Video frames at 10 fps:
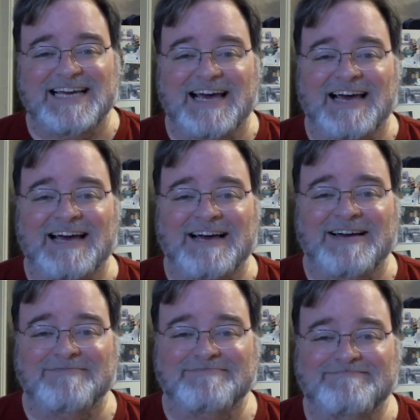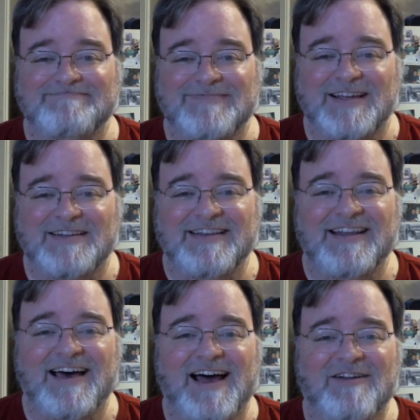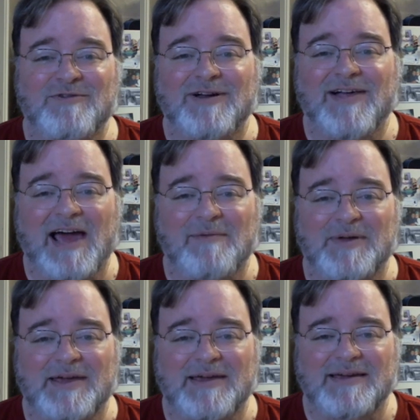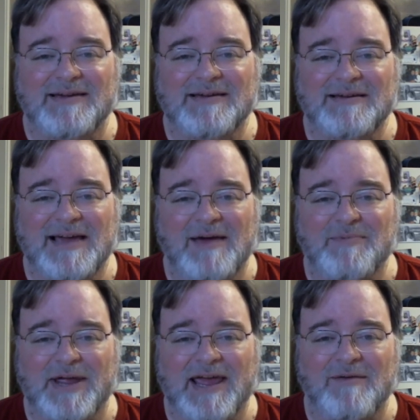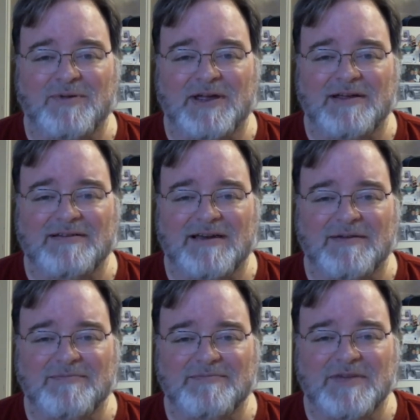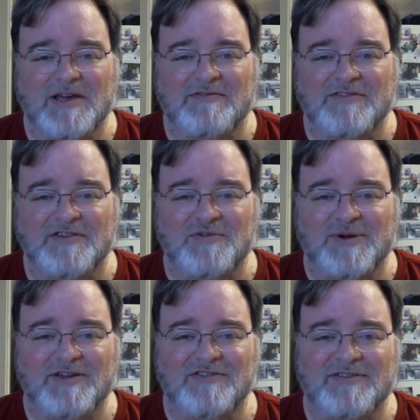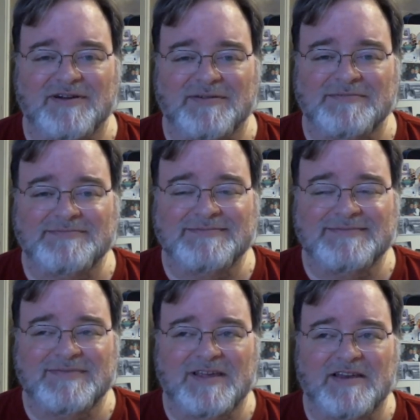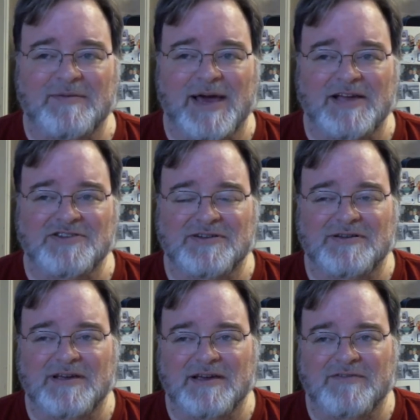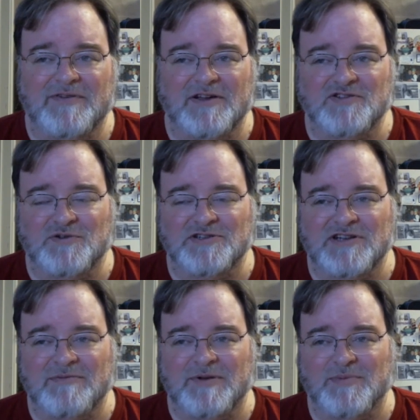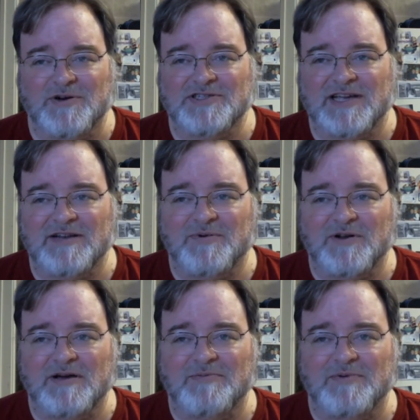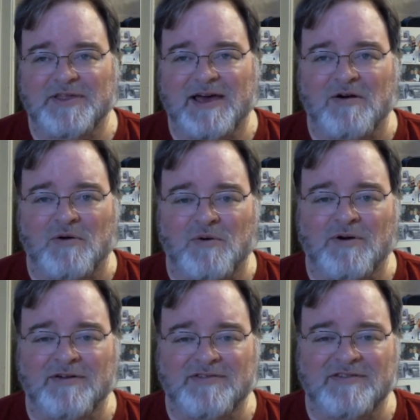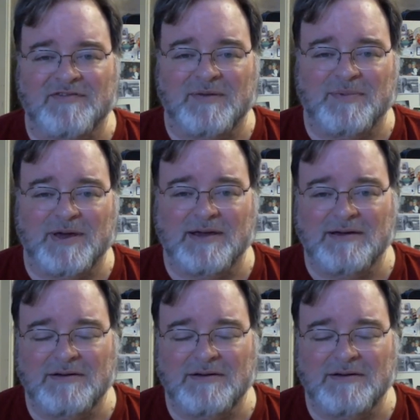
Not a real happy camping type situation there. Can you imagine if George W. Bush had to put up with Al Gore as his VP,